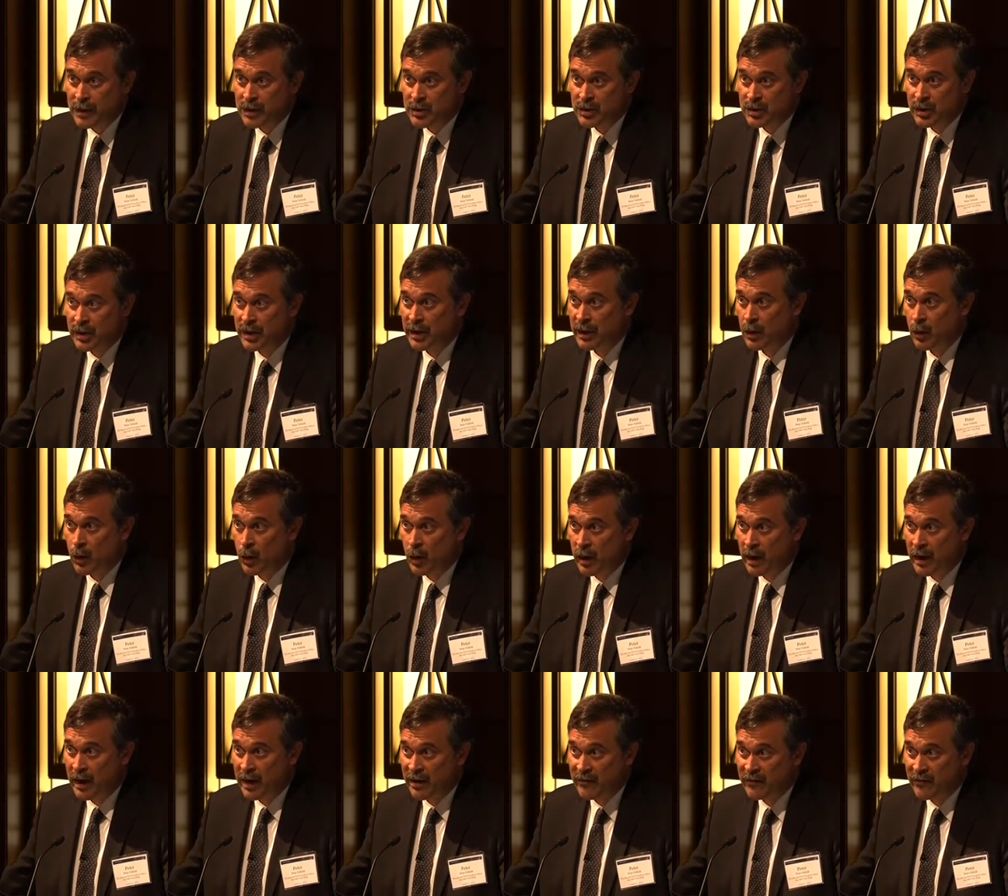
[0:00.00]
So you're going to
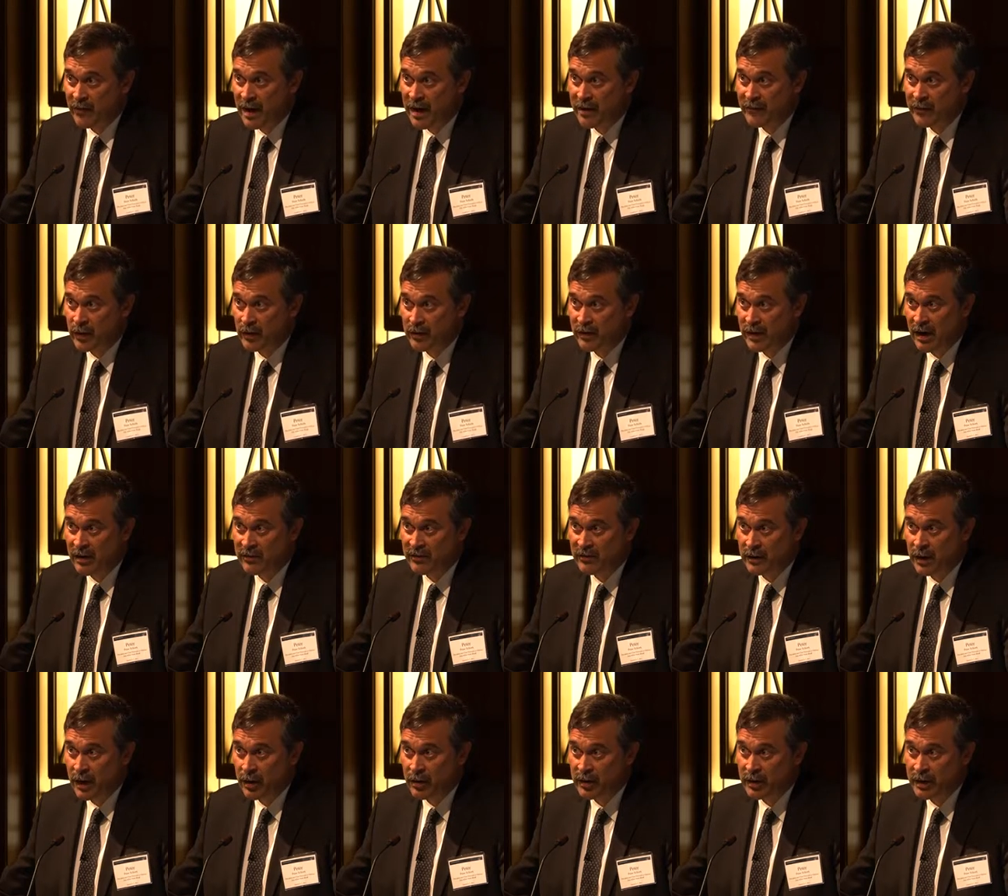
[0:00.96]
work on a
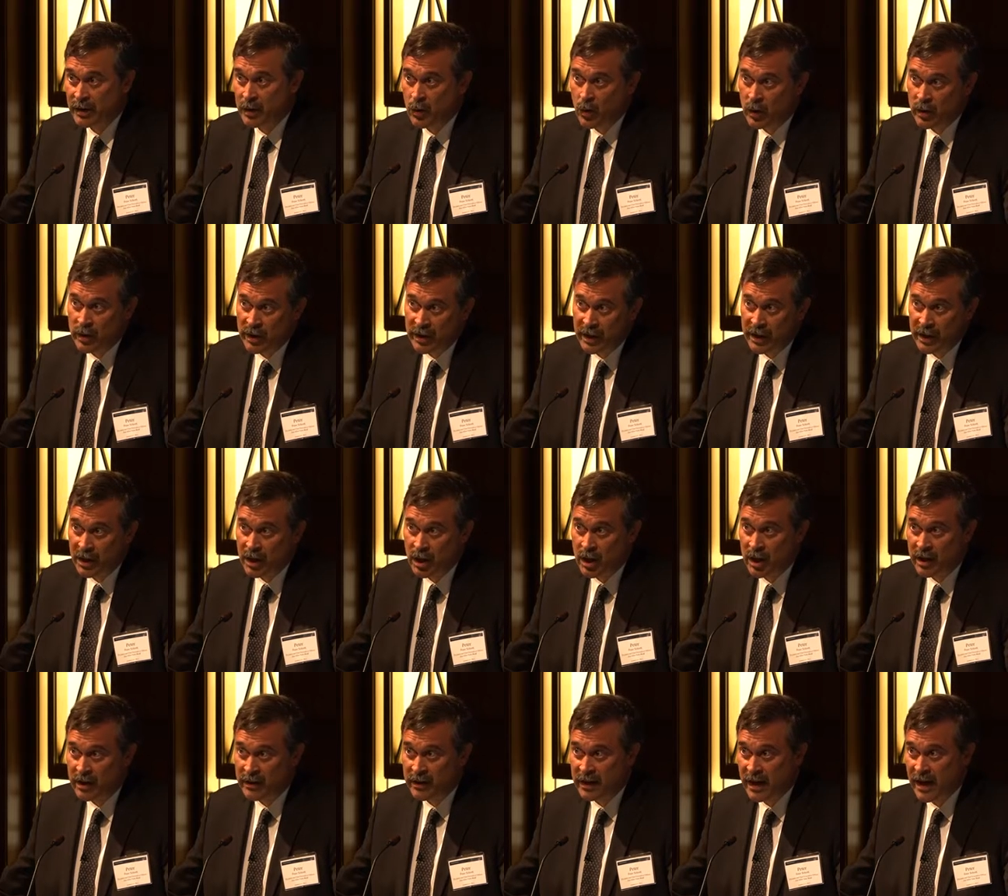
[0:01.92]
$500,000 deal where you get a
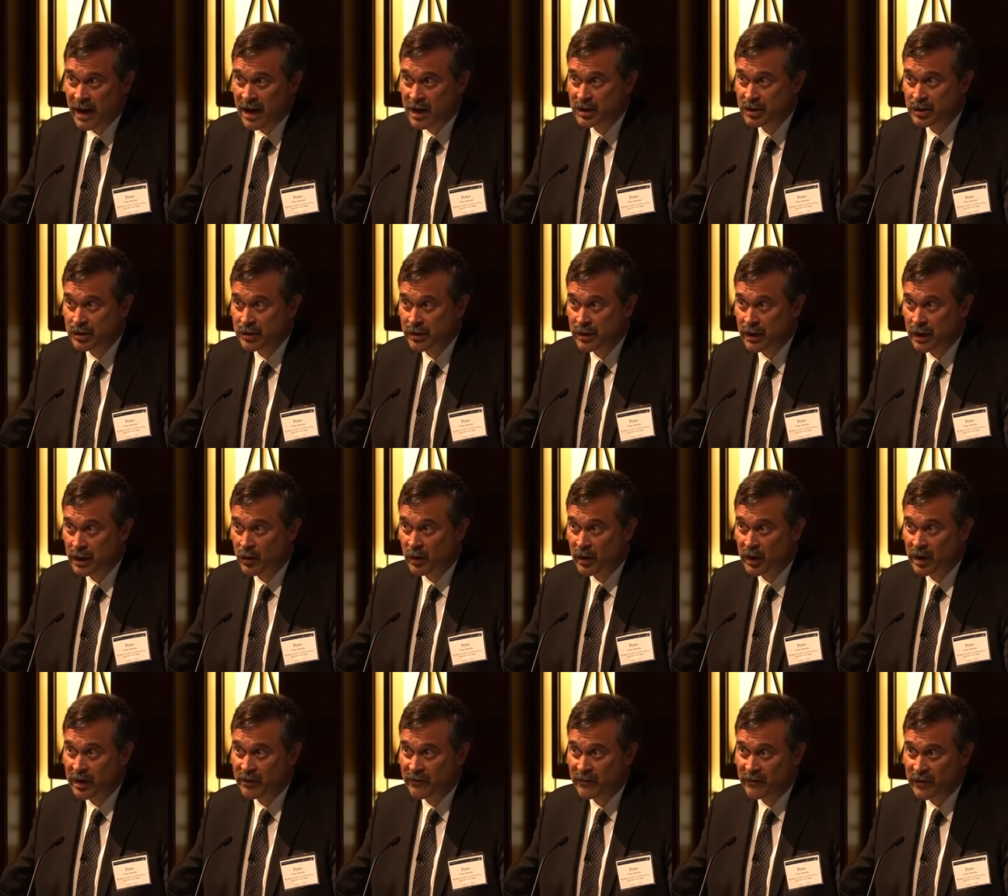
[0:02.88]
cut of the action, or you're going to
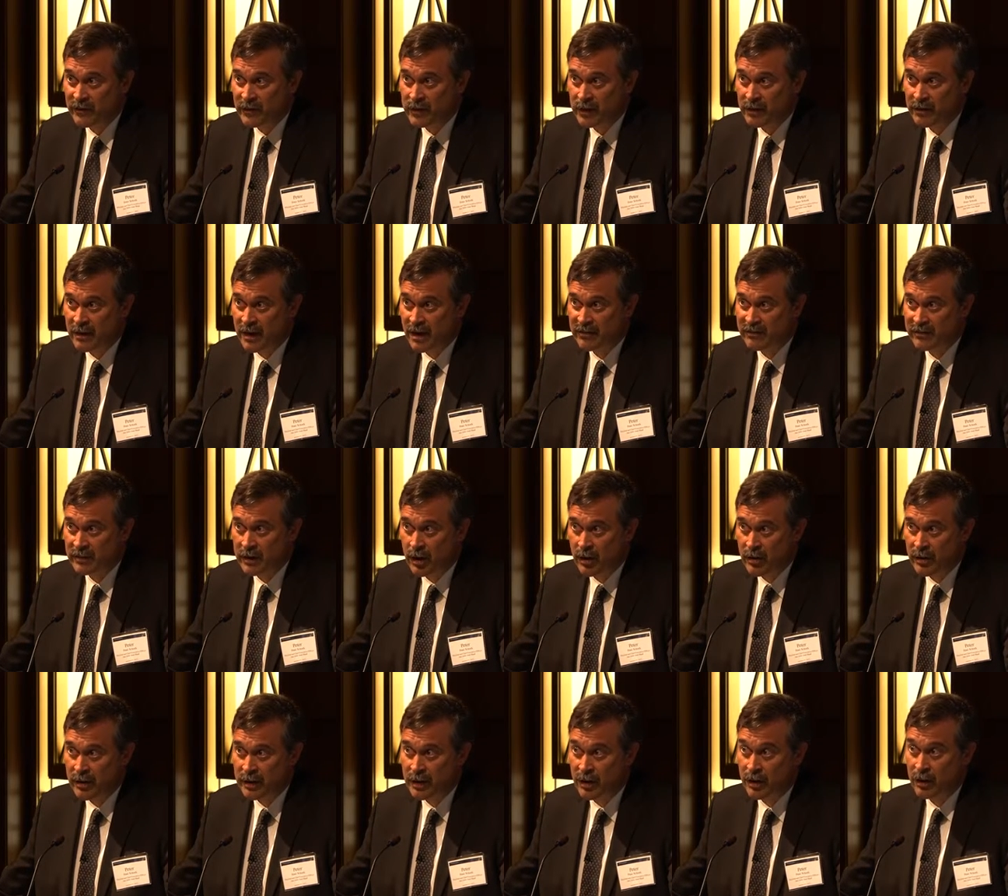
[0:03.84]
work on a
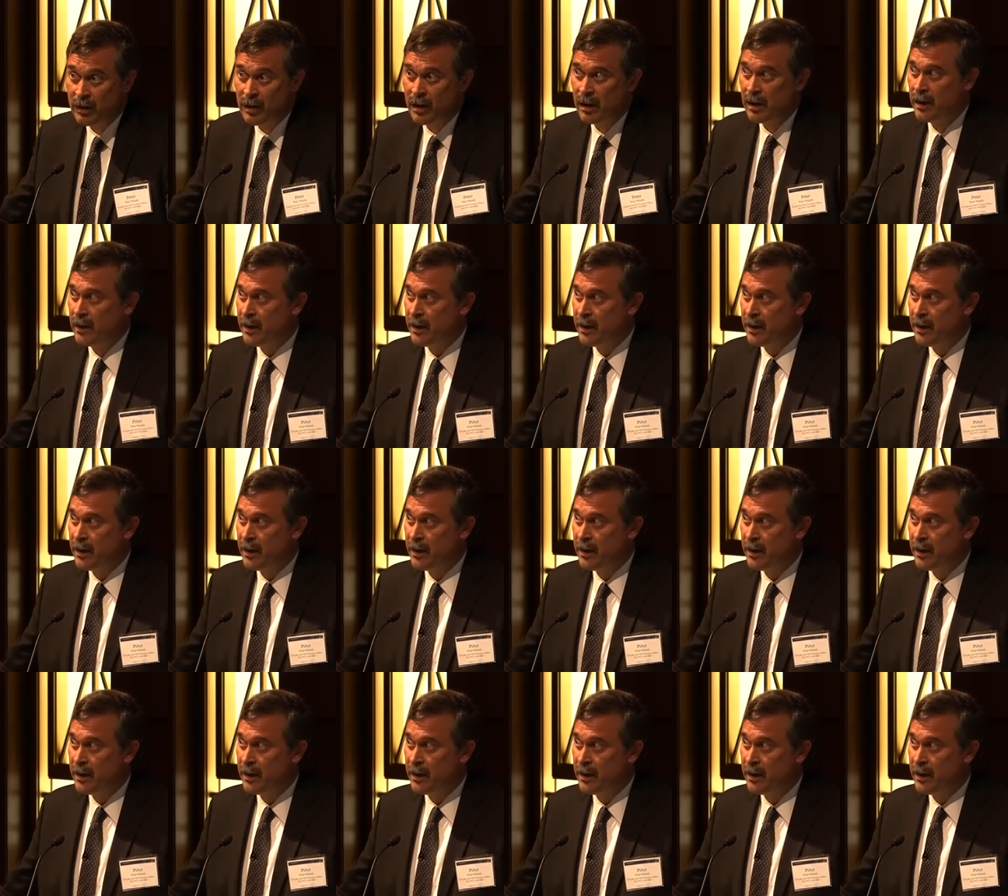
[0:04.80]
$50,000 deal?